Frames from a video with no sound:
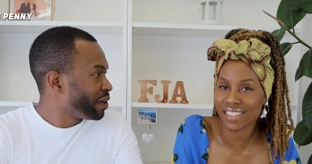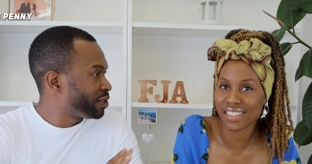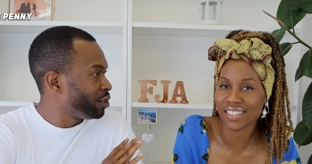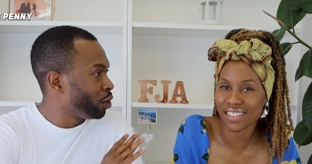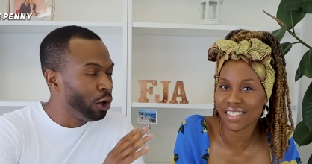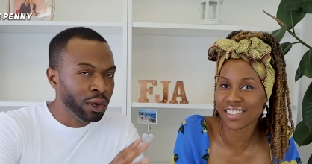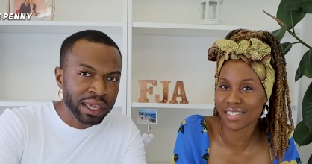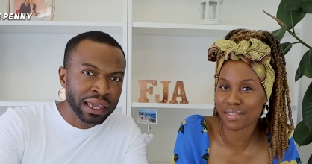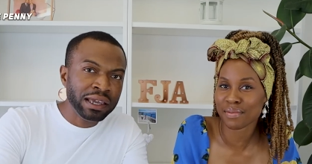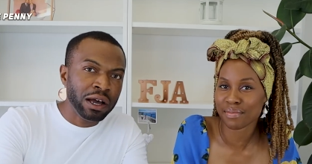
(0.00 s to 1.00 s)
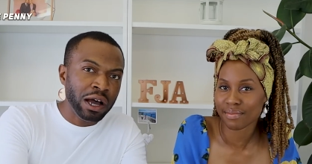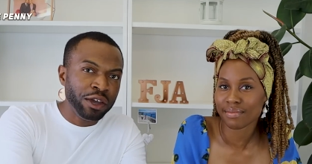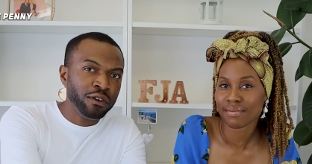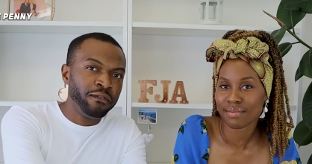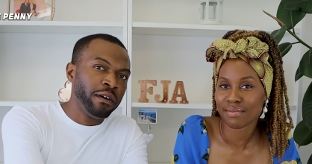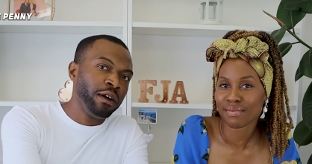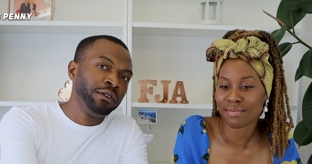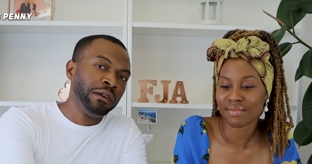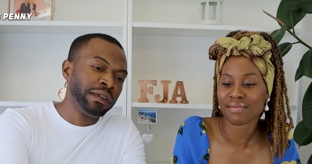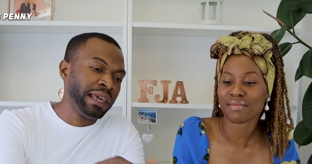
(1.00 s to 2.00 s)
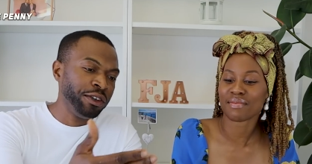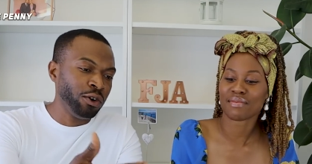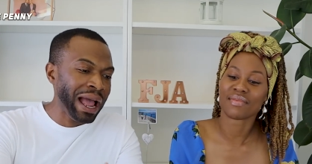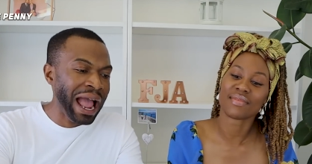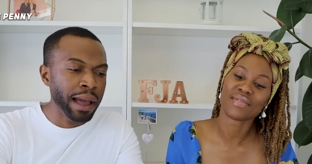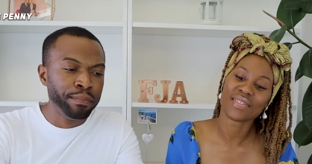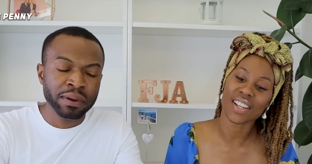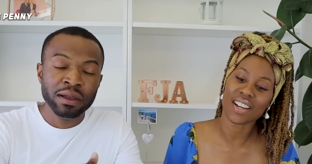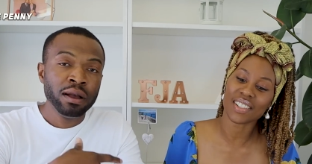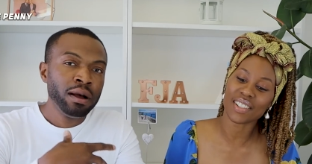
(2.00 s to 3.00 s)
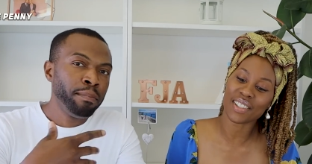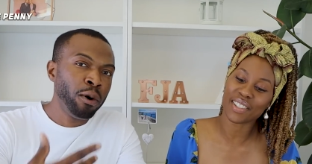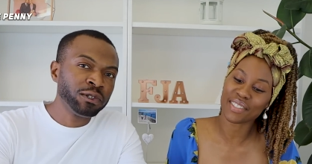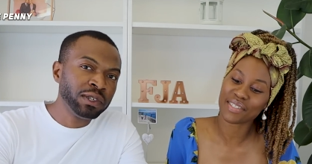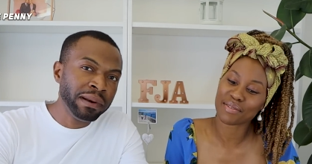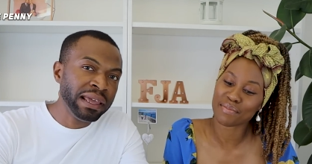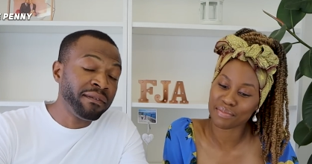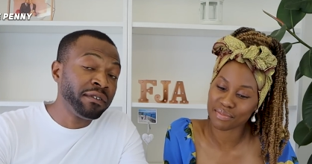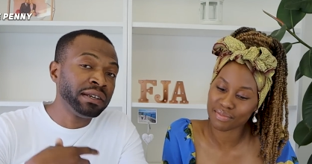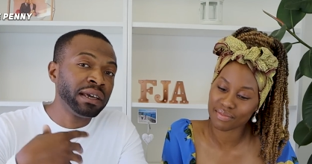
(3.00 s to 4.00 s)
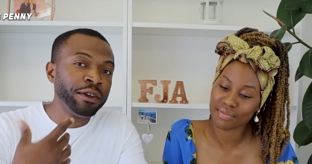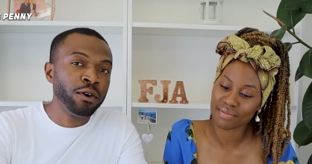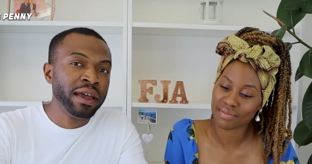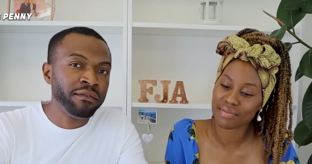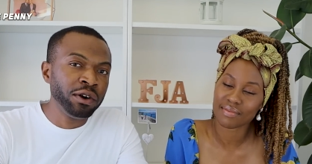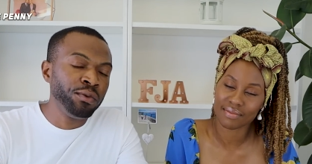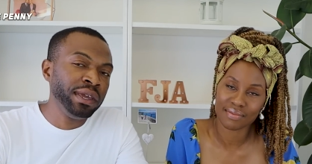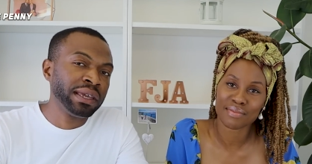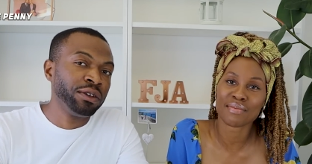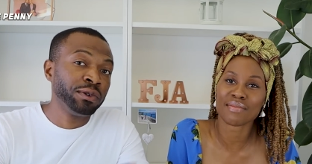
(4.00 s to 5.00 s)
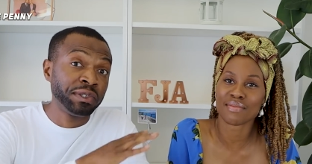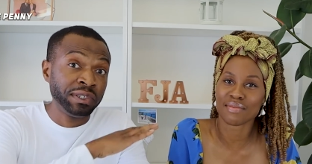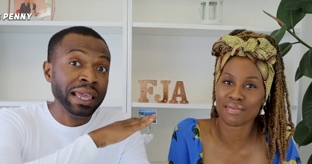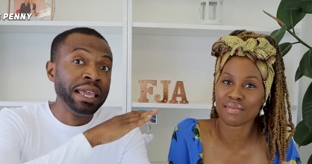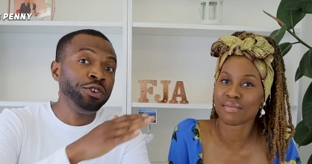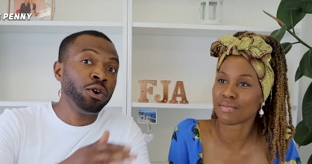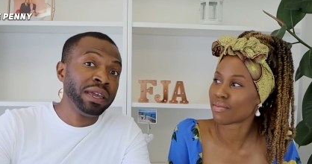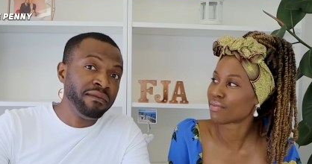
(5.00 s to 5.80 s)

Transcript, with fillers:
Speaker 1: because you're looking at your phone, you're looking at your app, possibly every day or every week, and you're mm. seeing your